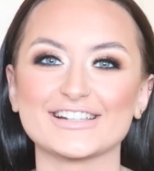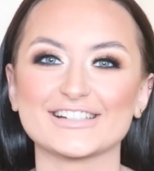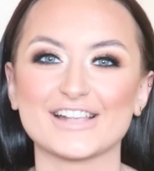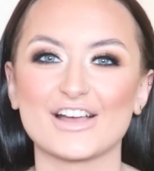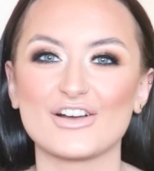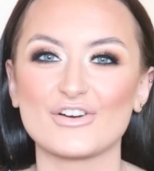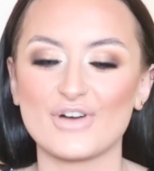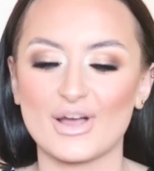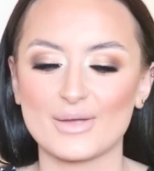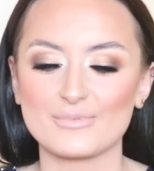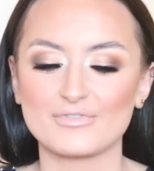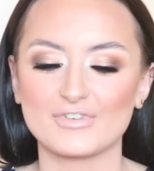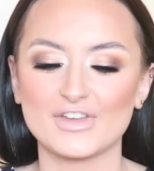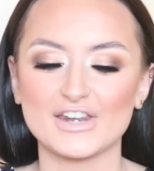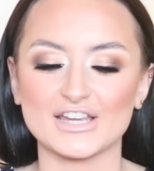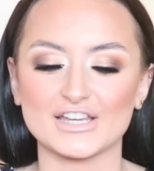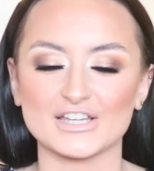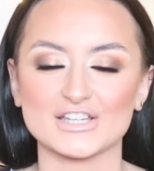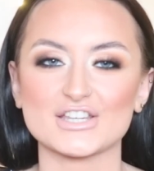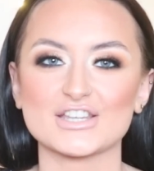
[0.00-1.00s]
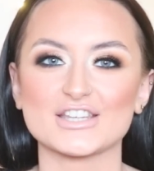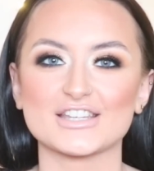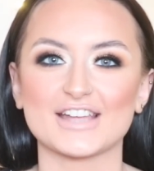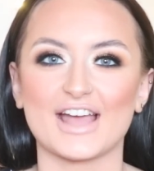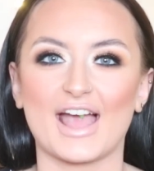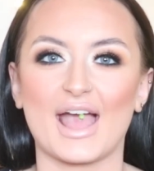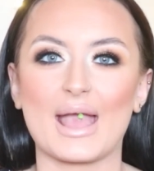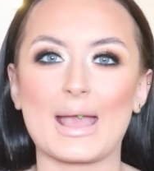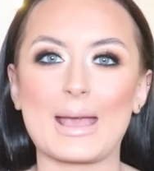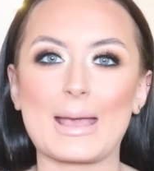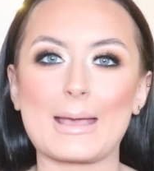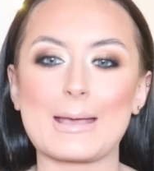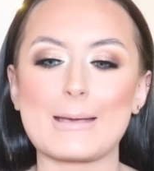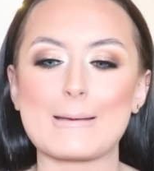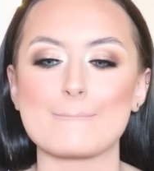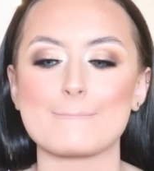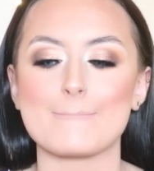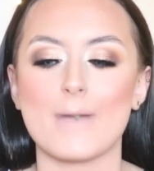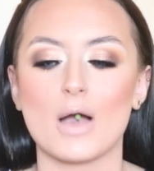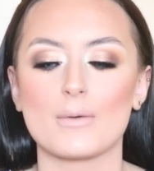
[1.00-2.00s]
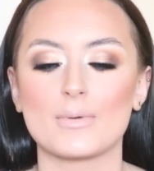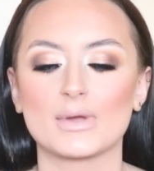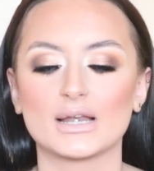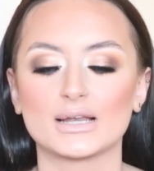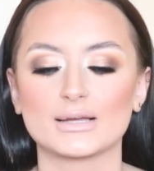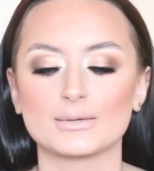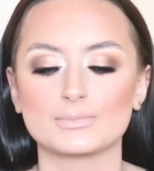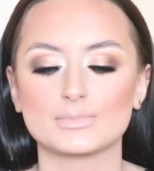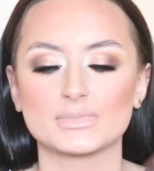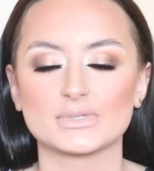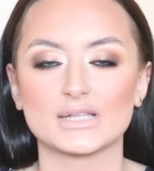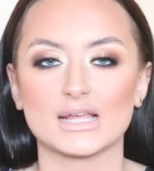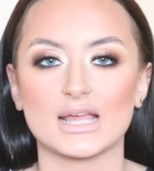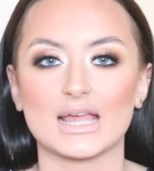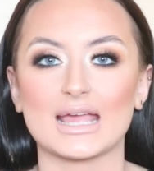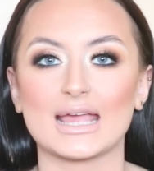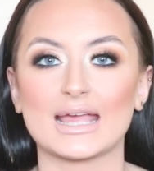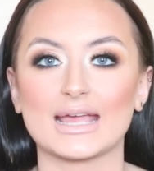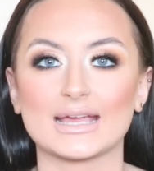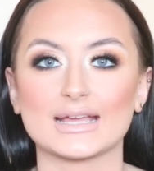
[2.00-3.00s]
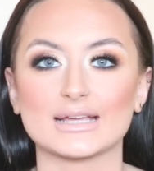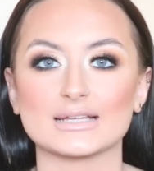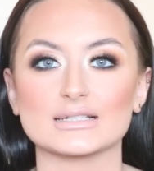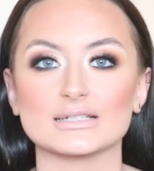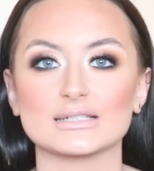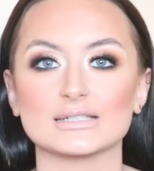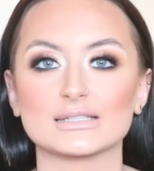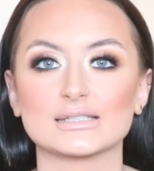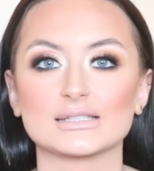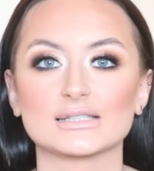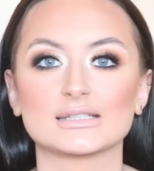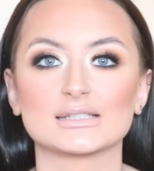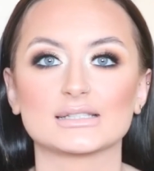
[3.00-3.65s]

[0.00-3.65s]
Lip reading: so I'm finished. On my lips is